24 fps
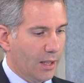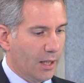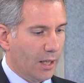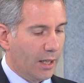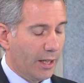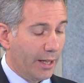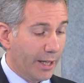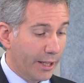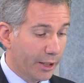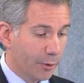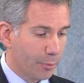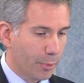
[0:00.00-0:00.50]

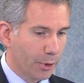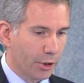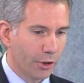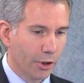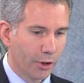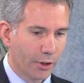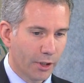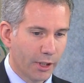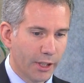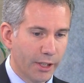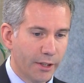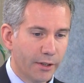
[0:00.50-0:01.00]
Last but
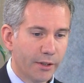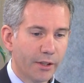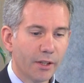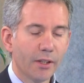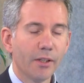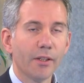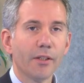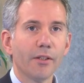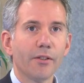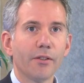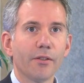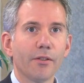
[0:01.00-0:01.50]
not least,
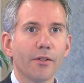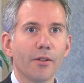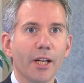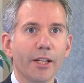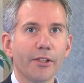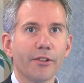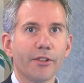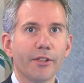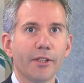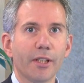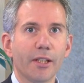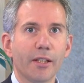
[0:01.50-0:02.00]
the
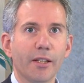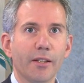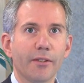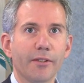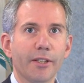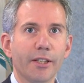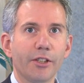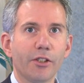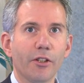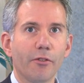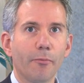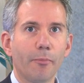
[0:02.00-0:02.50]
last
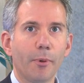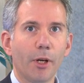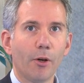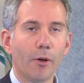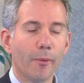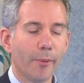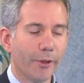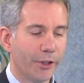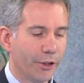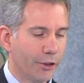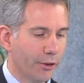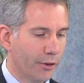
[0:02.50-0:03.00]
set of
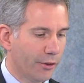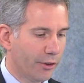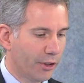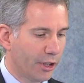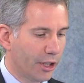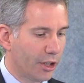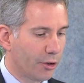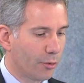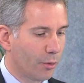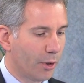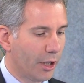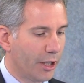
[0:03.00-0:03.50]
parameters
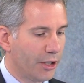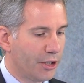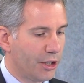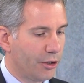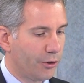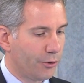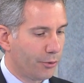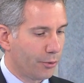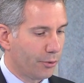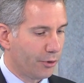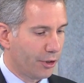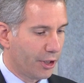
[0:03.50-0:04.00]
is related
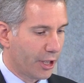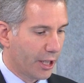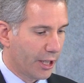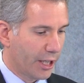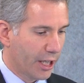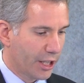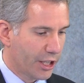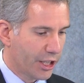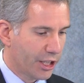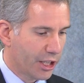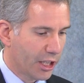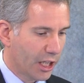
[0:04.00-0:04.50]
to the
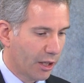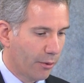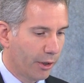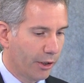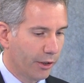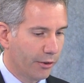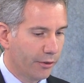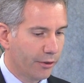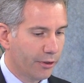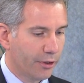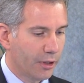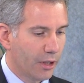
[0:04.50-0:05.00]
energy
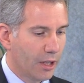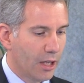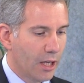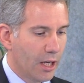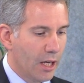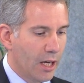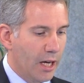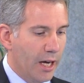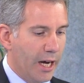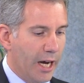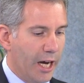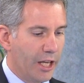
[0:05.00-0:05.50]
carriers,
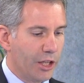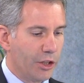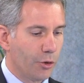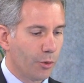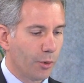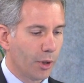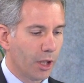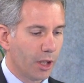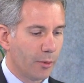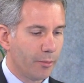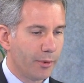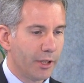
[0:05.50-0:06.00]
and you
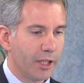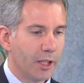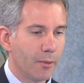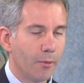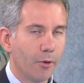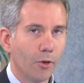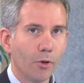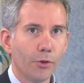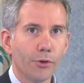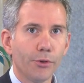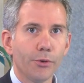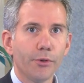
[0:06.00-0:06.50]
will be
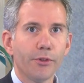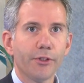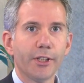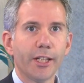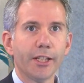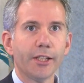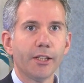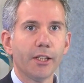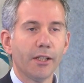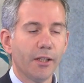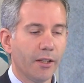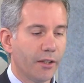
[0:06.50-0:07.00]
able to
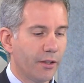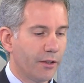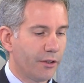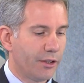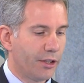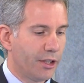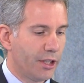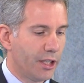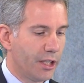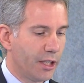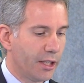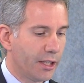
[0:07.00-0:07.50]
set
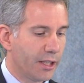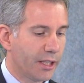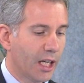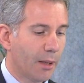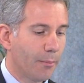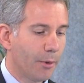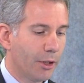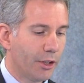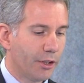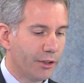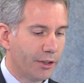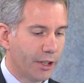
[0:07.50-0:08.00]
the
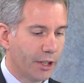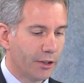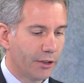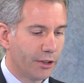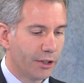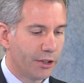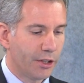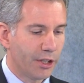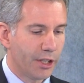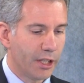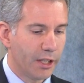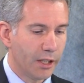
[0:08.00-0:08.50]
carbon
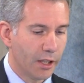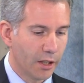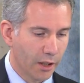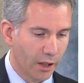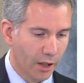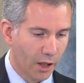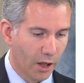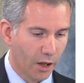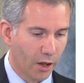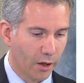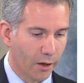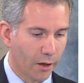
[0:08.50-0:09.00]
intensity
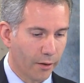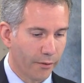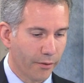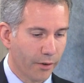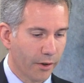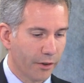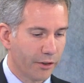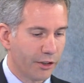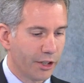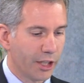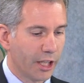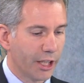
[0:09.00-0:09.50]
of
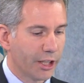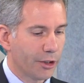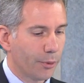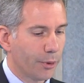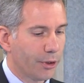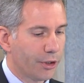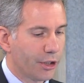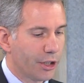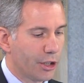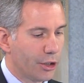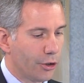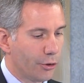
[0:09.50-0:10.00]
the
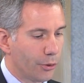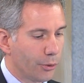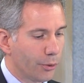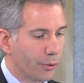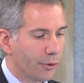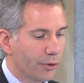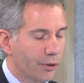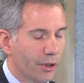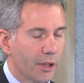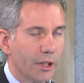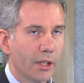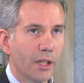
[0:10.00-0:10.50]
electricity
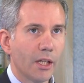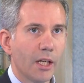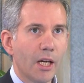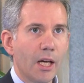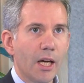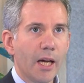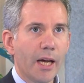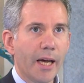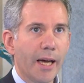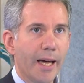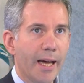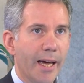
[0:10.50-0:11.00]
used
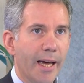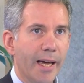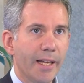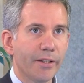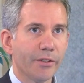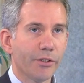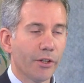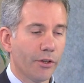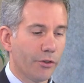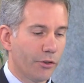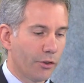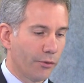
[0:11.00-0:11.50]

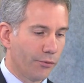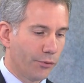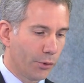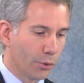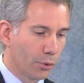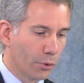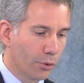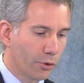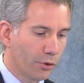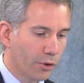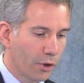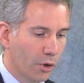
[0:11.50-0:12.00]
and the
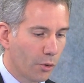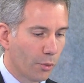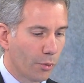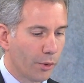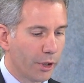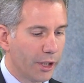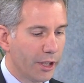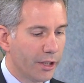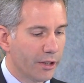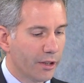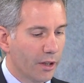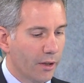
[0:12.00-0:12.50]
fuels
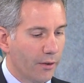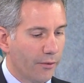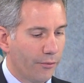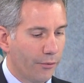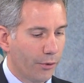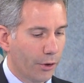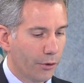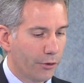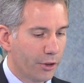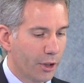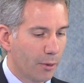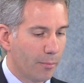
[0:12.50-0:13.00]
with
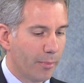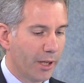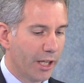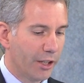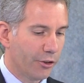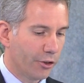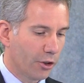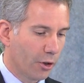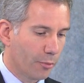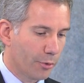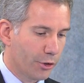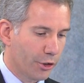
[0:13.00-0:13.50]

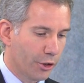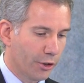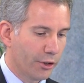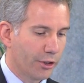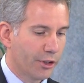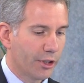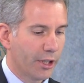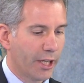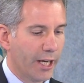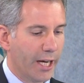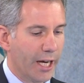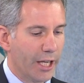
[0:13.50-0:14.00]
fossil-based
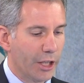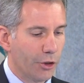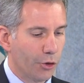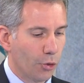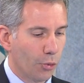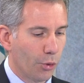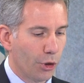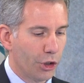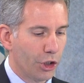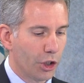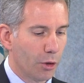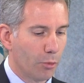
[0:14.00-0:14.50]
options and
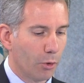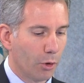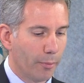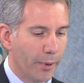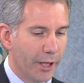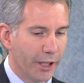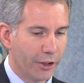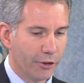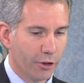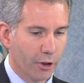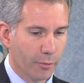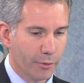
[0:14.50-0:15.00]

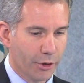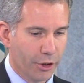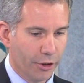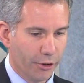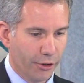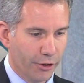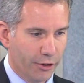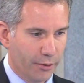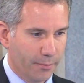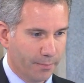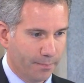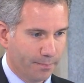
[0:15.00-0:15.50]
renewable-based
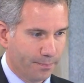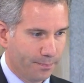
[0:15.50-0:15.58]
options.